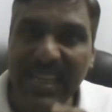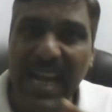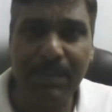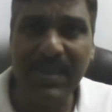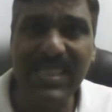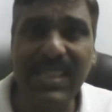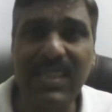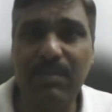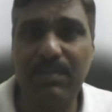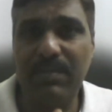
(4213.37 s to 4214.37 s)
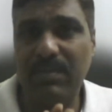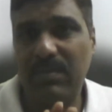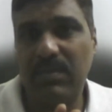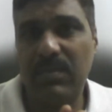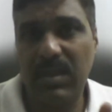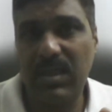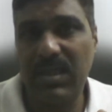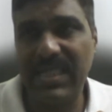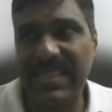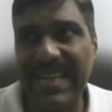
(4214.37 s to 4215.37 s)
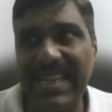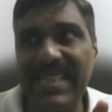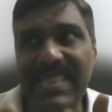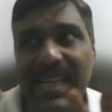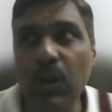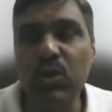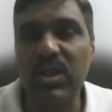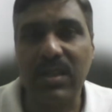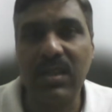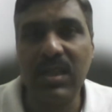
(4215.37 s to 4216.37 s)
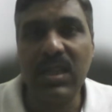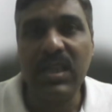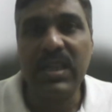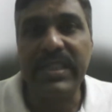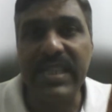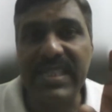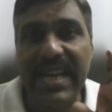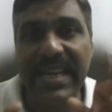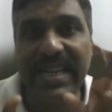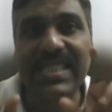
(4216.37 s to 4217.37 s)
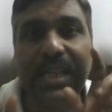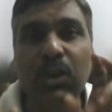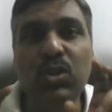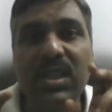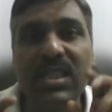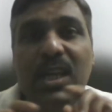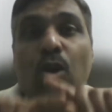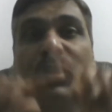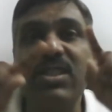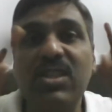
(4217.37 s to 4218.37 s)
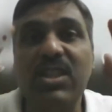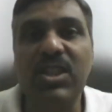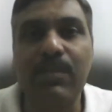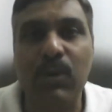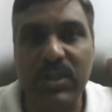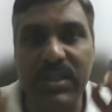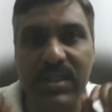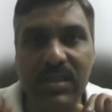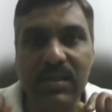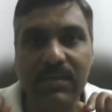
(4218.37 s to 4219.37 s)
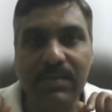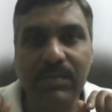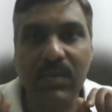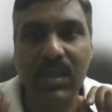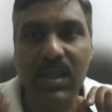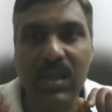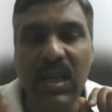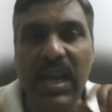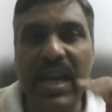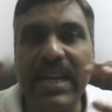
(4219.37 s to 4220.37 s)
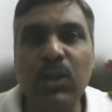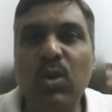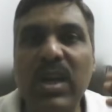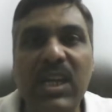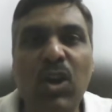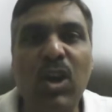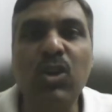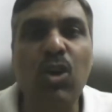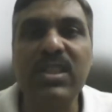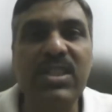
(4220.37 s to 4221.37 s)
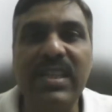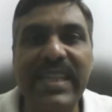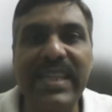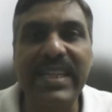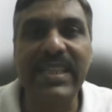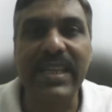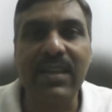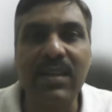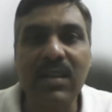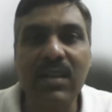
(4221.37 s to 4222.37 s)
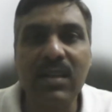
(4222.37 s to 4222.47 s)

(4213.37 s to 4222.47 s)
happens in designing a solution? Designing a solution is a construction process. And you cannot construct anything